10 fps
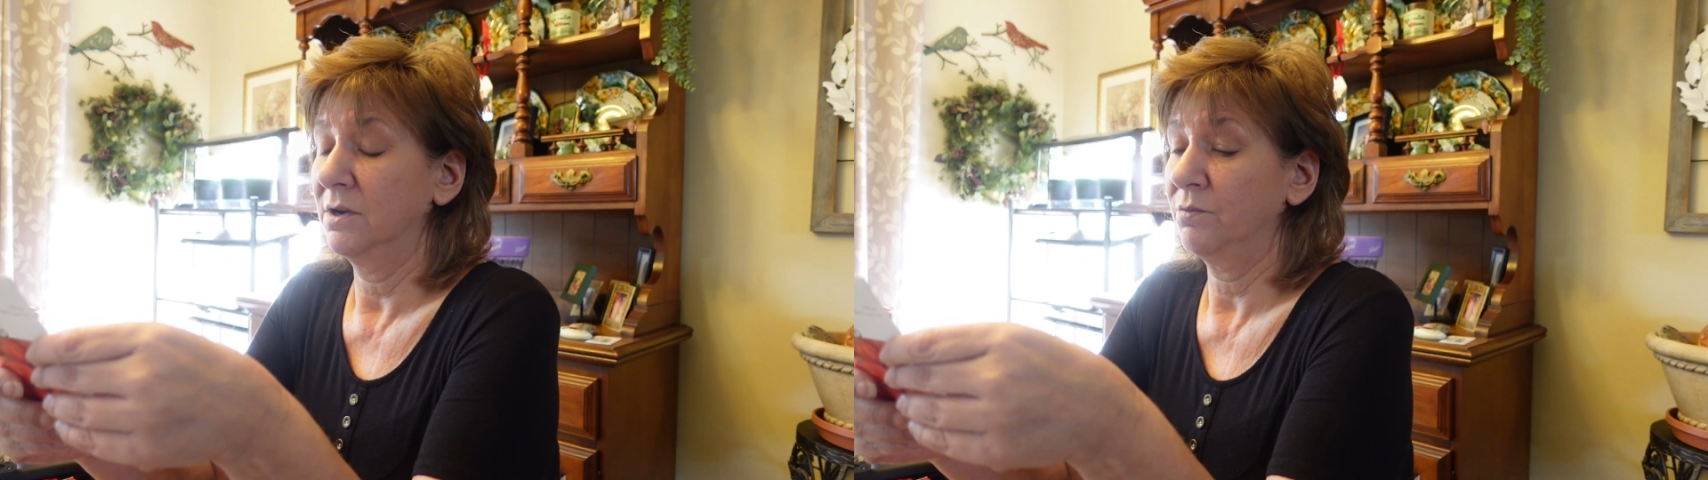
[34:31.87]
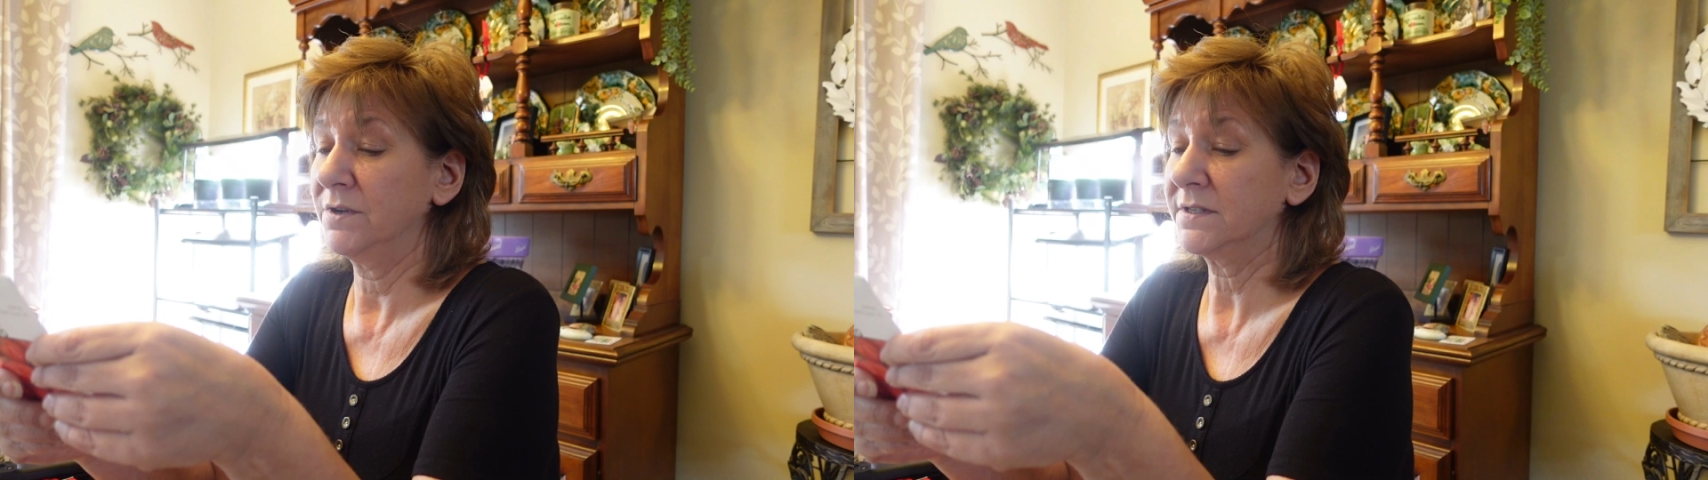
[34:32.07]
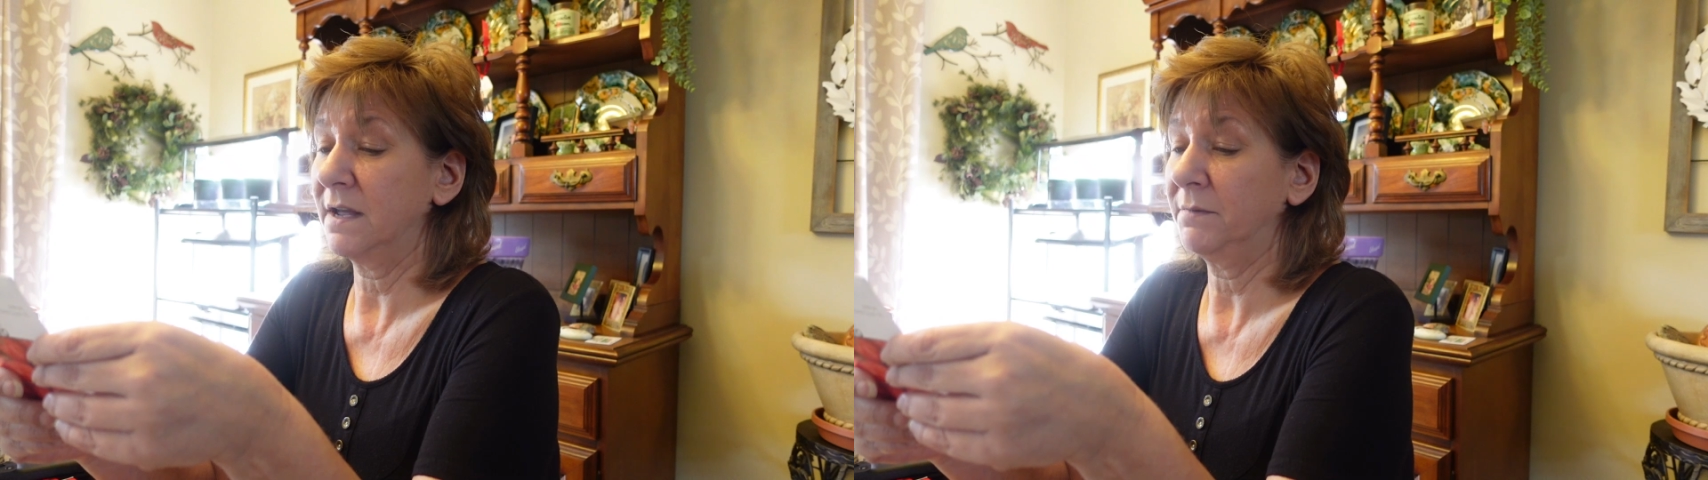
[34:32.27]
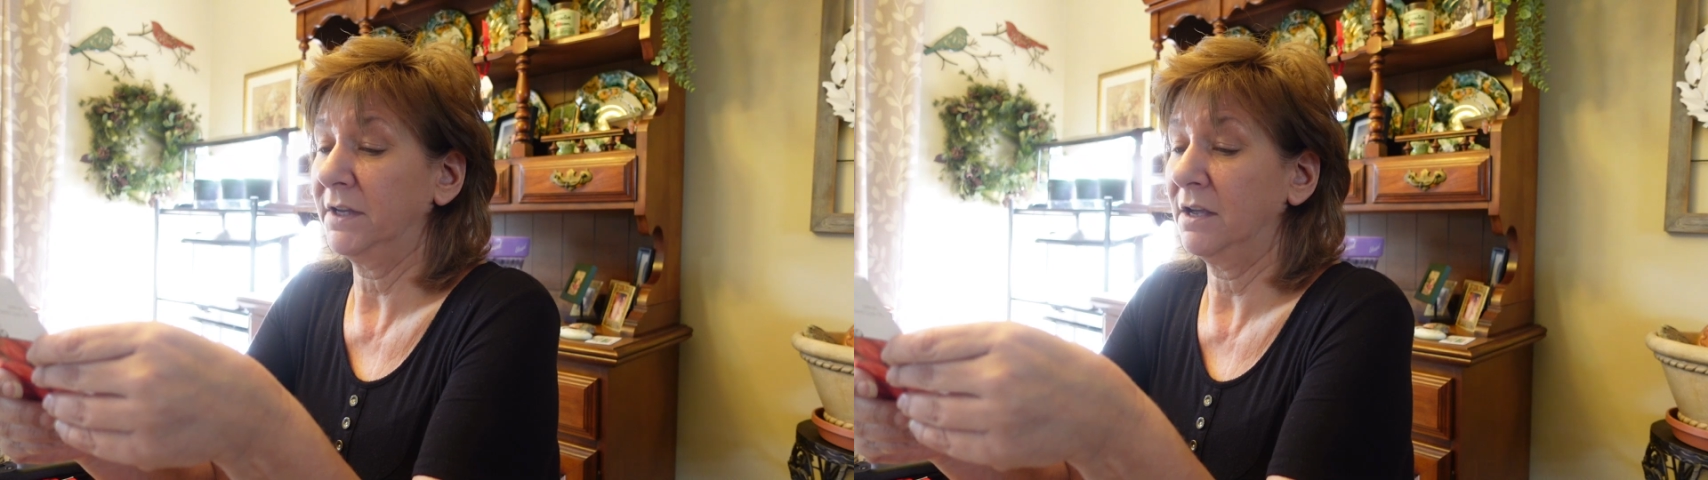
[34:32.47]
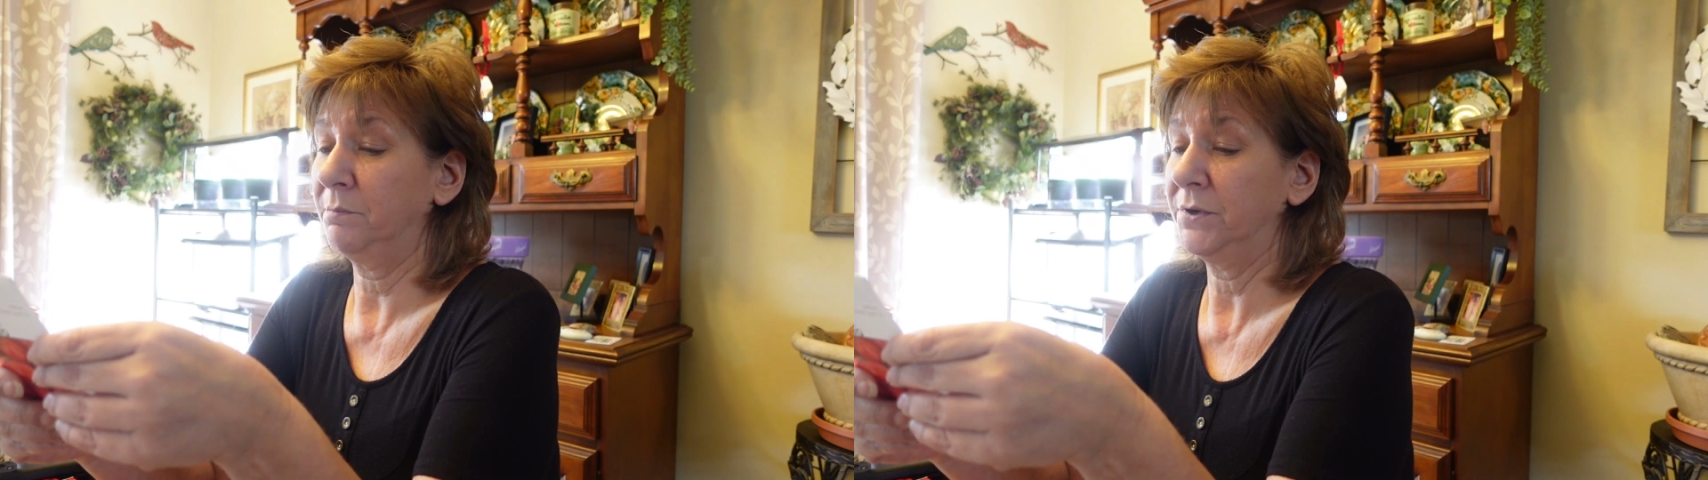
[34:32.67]

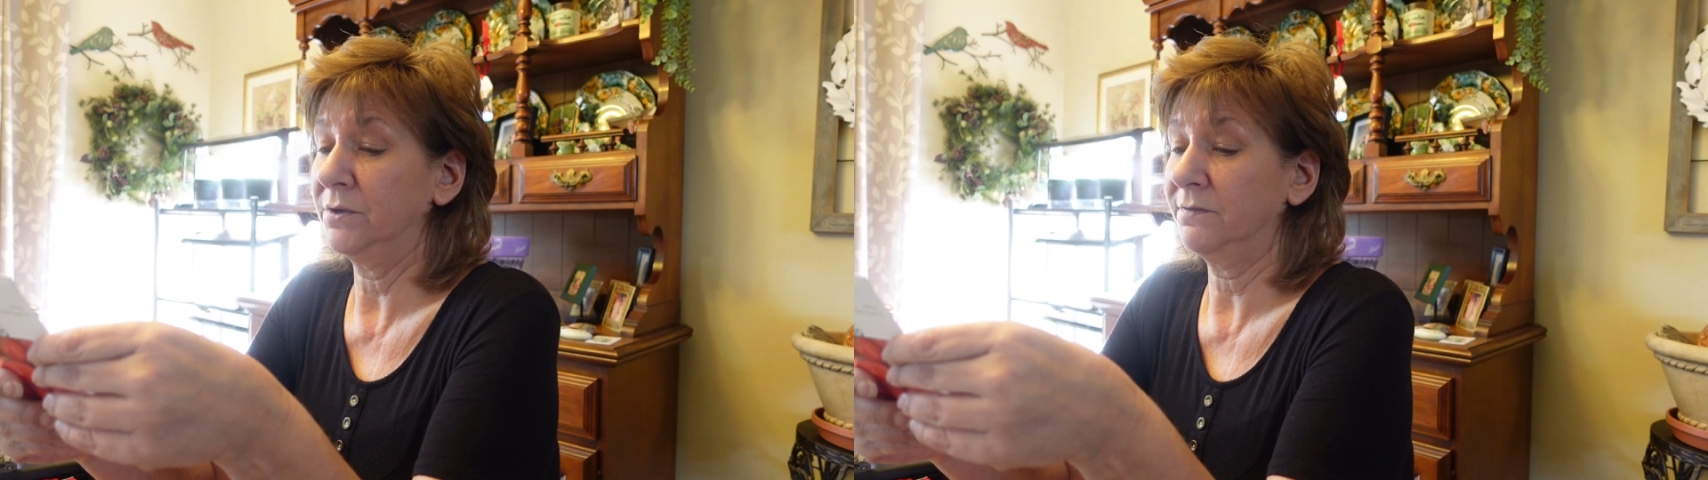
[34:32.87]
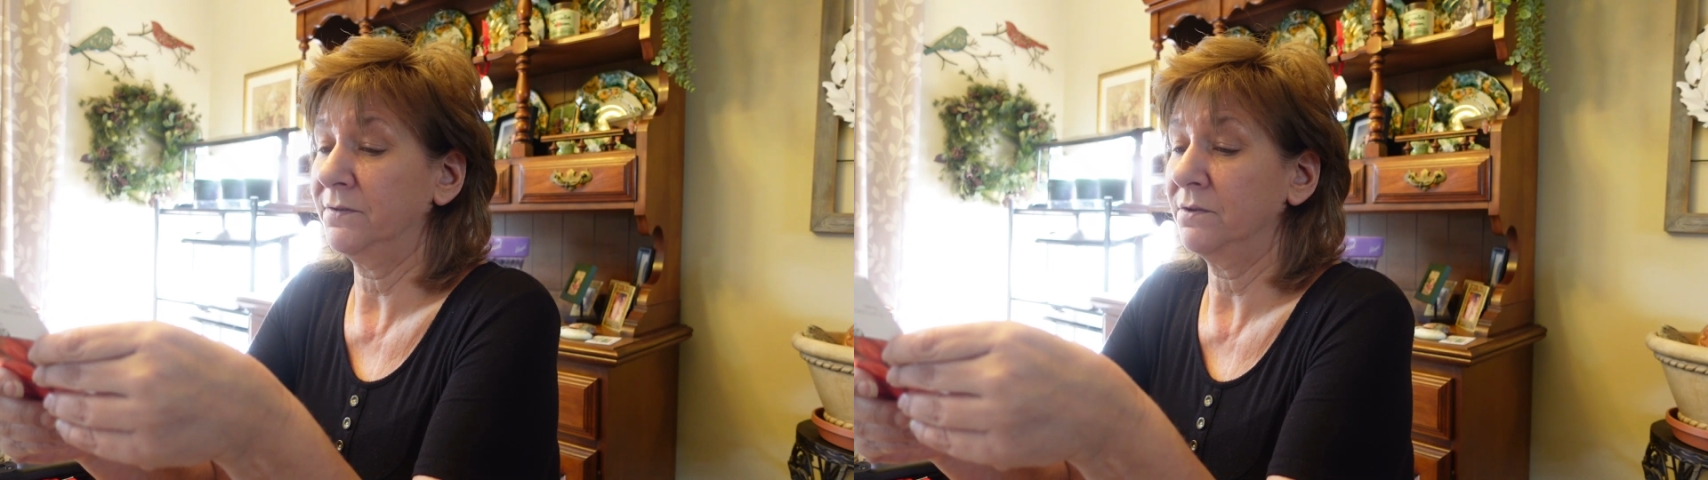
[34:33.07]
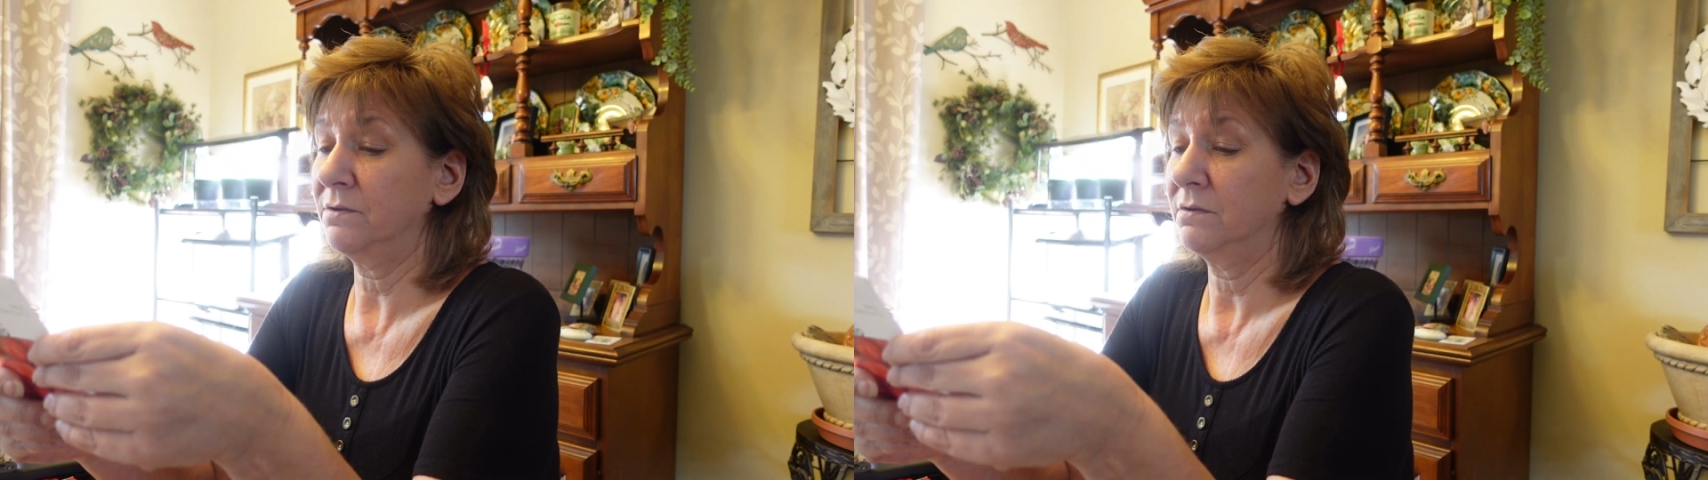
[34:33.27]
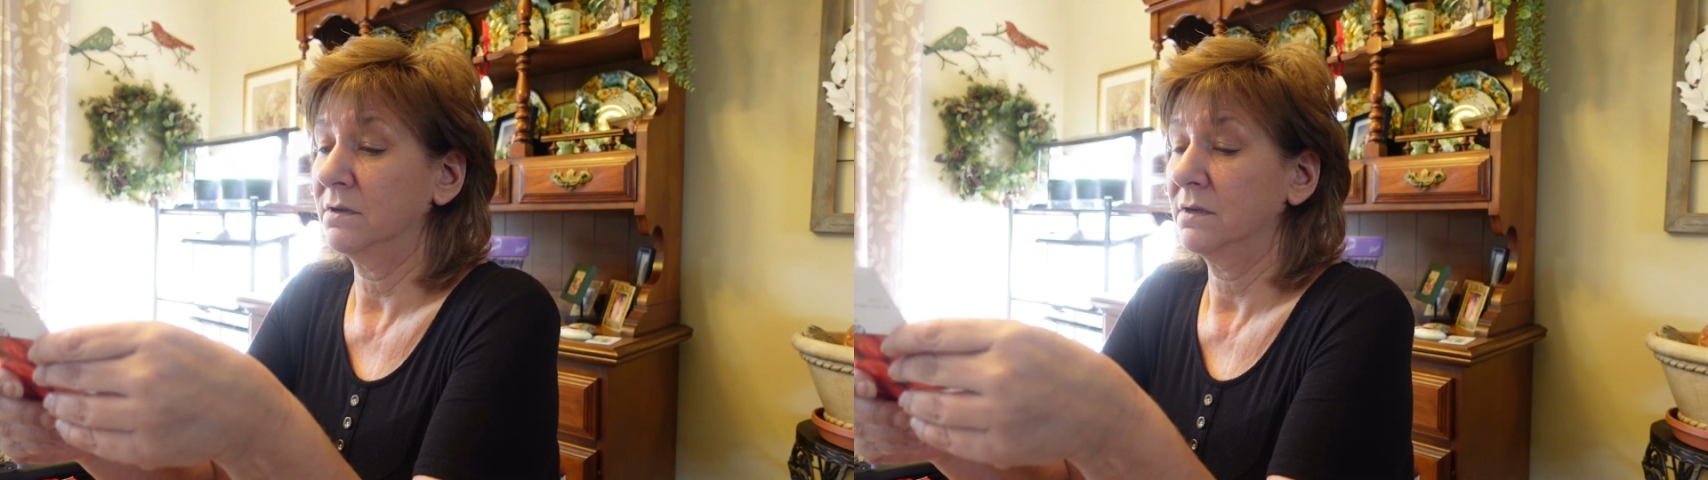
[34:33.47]
resembling a beautiful